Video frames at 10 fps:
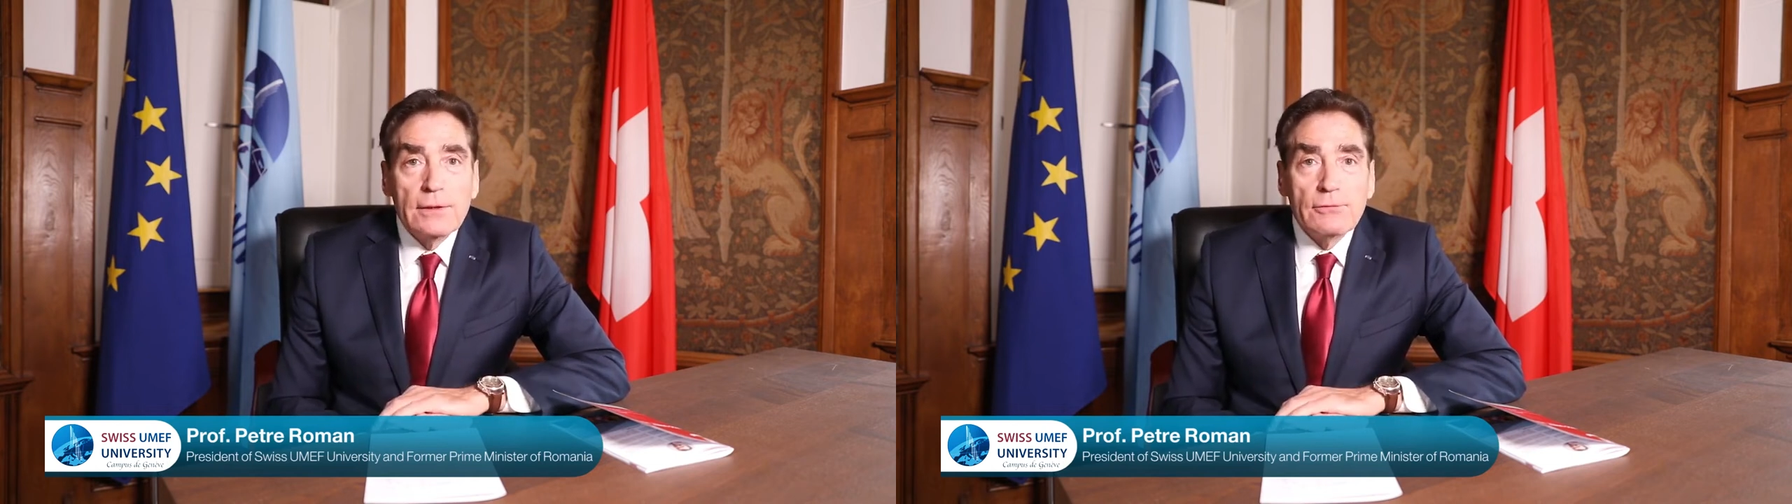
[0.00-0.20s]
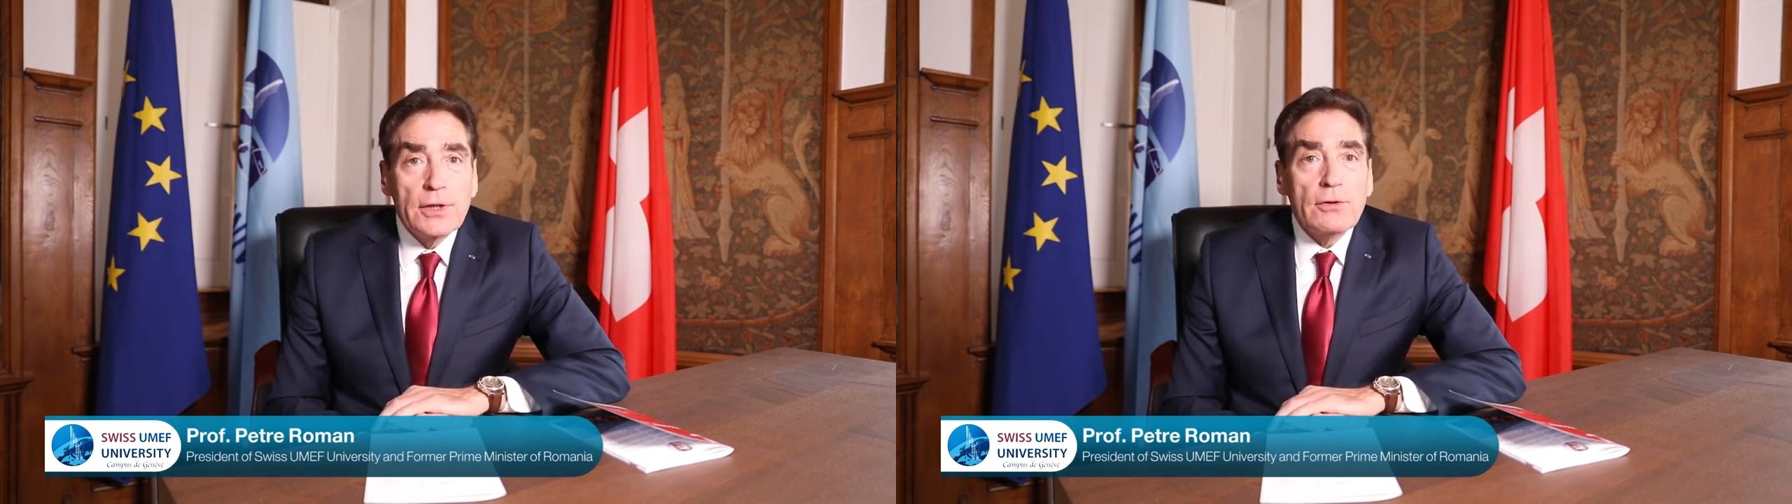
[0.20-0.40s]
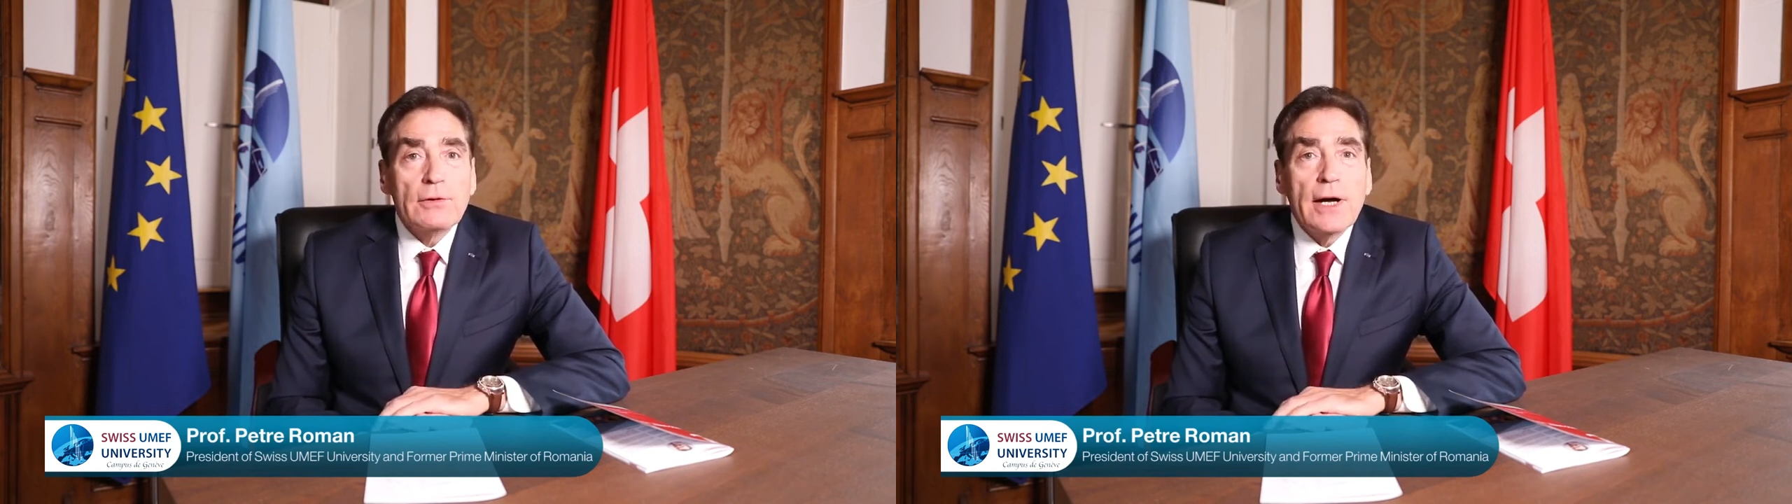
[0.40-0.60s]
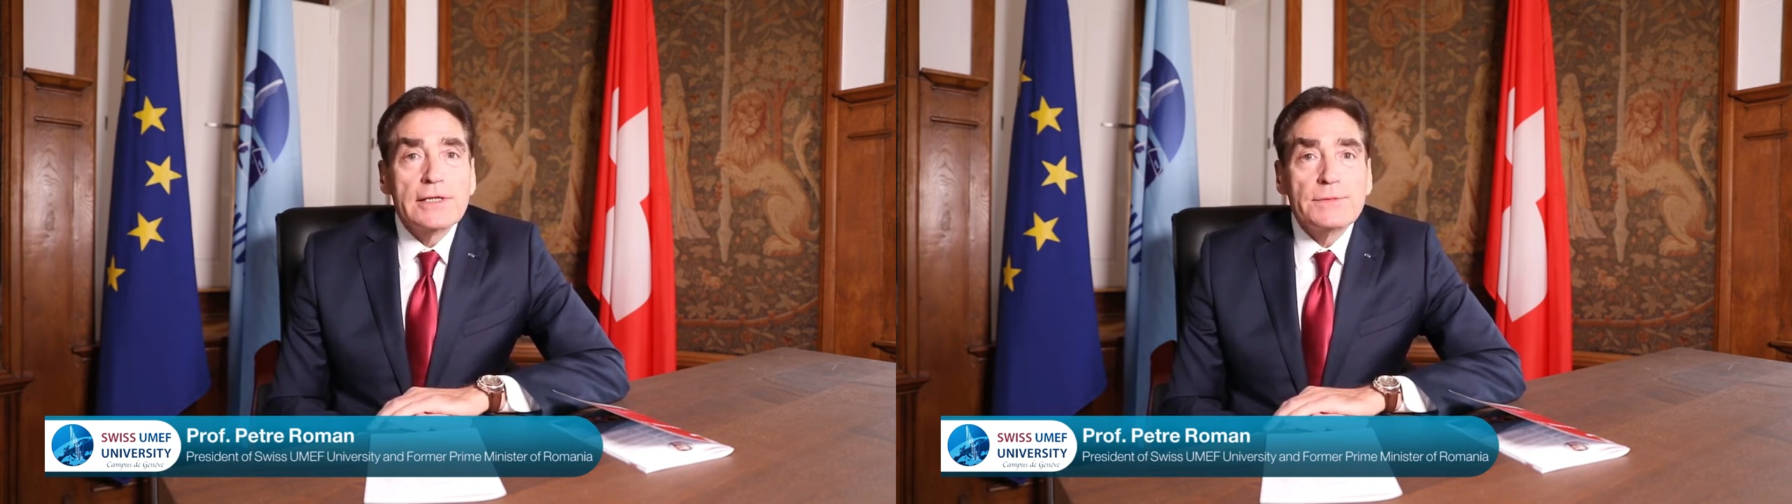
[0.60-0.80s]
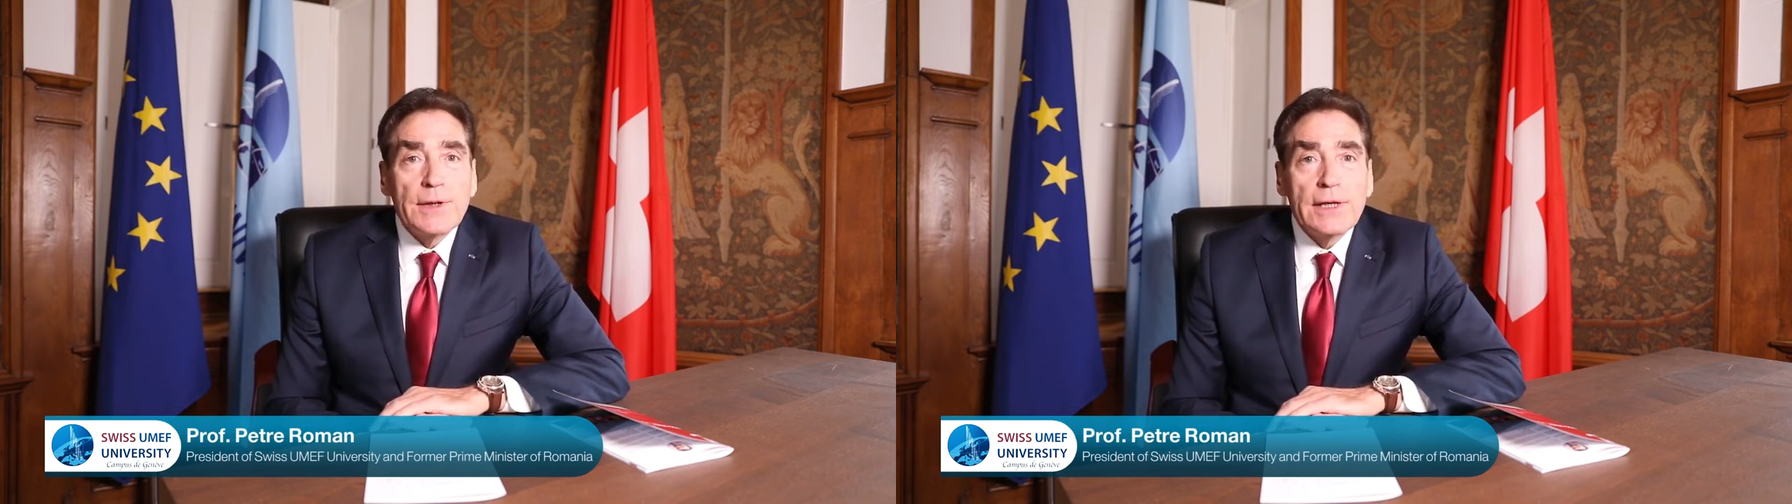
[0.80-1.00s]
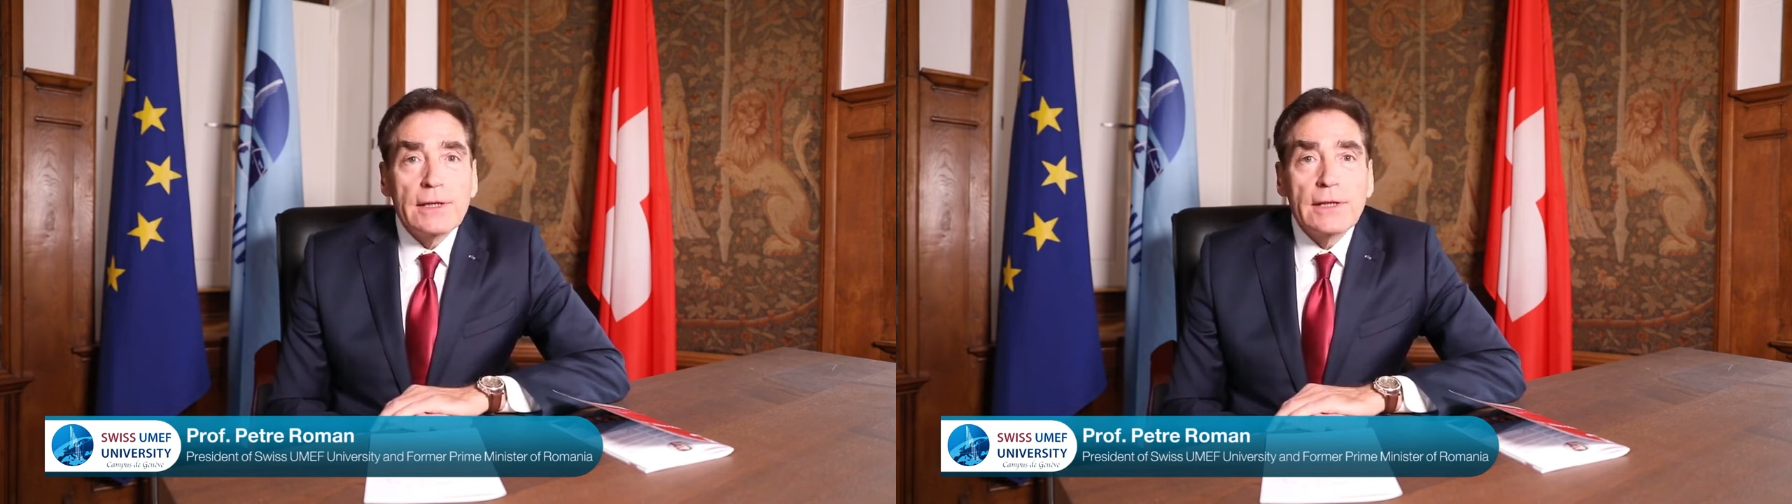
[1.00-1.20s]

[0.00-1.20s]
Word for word: recognize me